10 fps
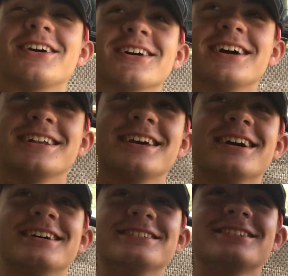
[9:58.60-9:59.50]
Alright
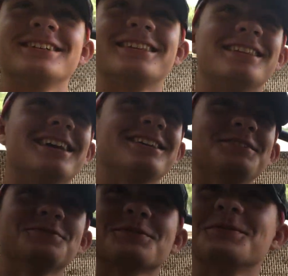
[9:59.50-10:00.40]
guys, thank
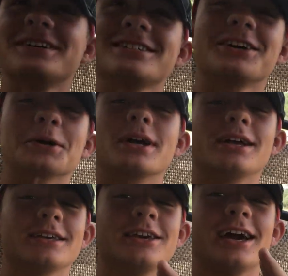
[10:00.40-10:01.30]
you for watching our
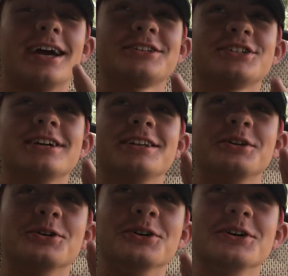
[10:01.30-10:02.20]
catch
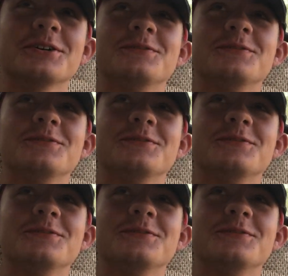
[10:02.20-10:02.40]
and cook